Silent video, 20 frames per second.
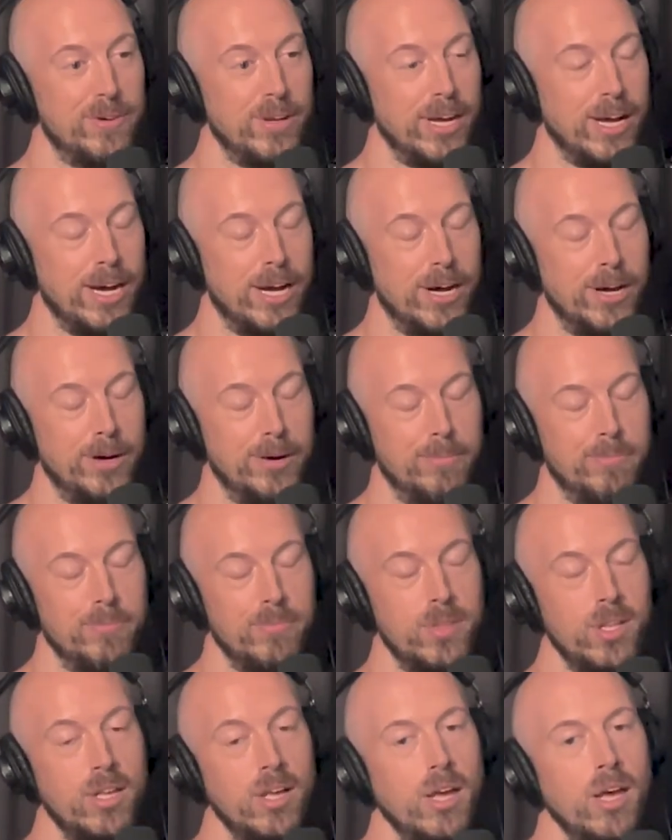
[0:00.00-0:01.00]

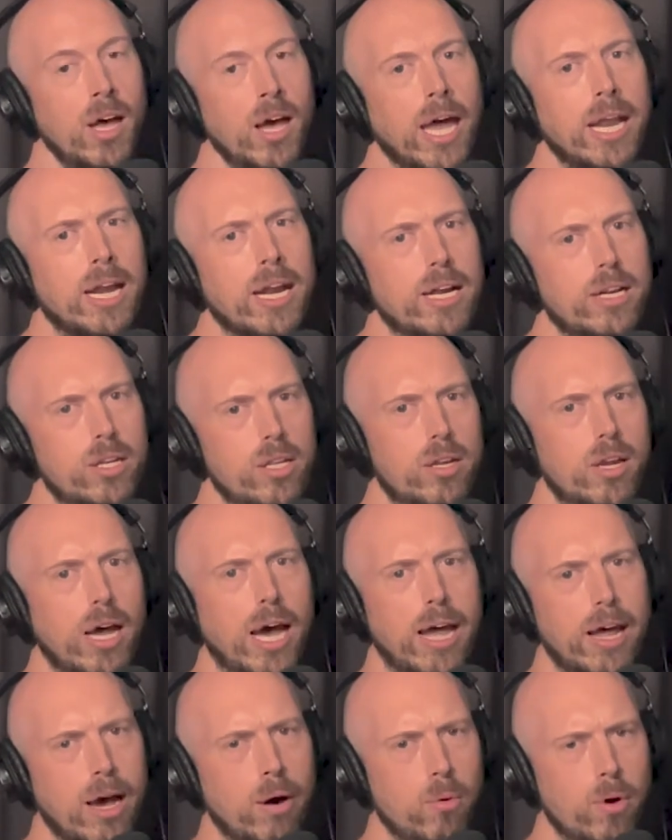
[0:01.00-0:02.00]

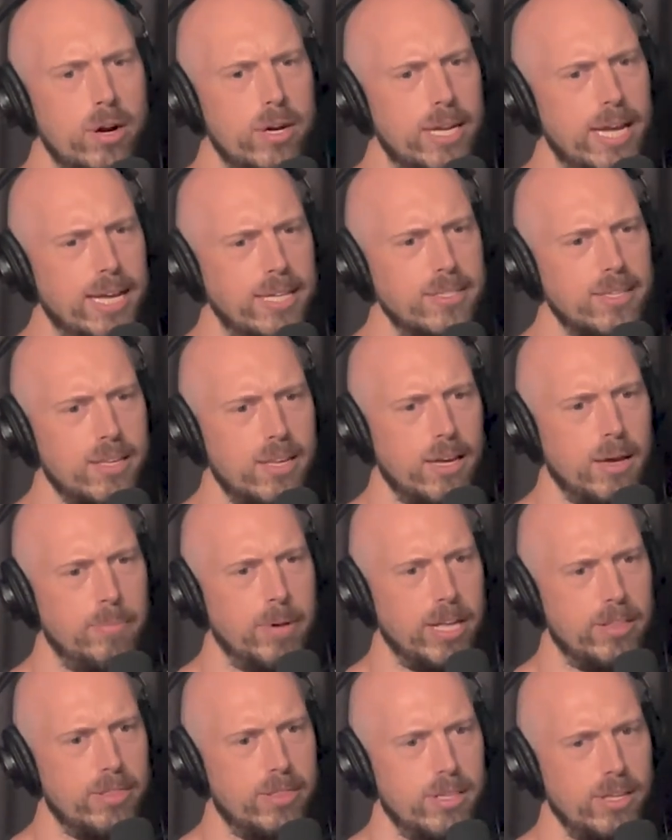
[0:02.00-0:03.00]
I wanted to ask
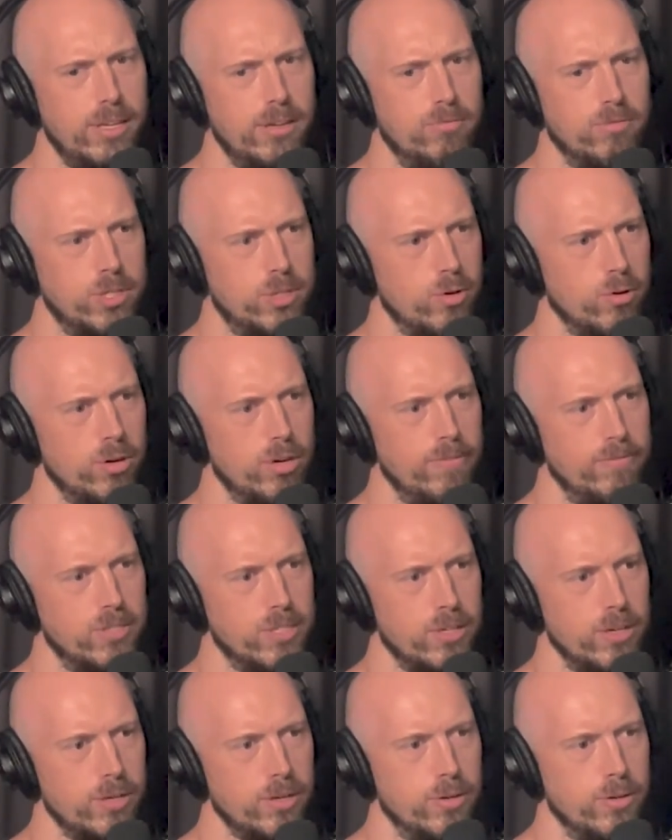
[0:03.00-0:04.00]
about the restorative
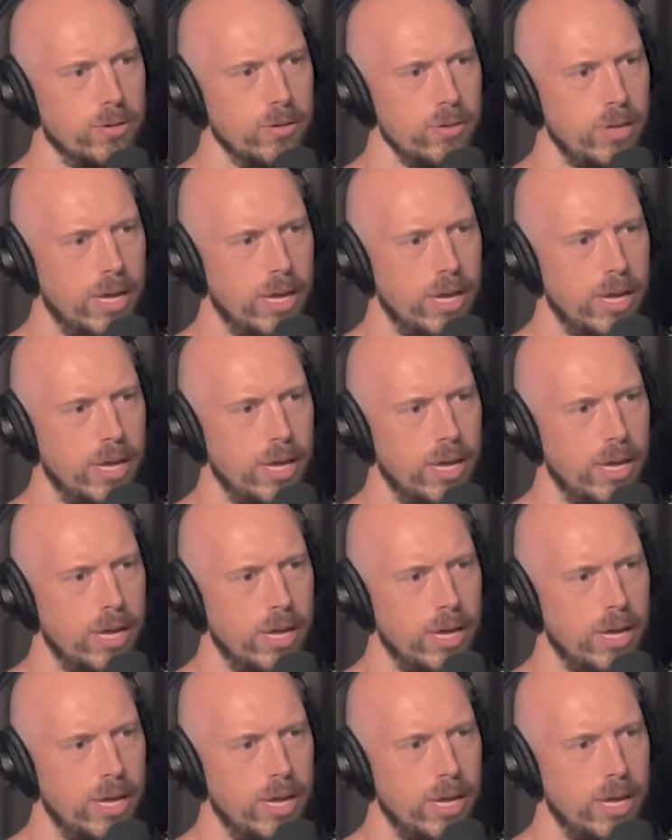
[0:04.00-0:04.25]
circle.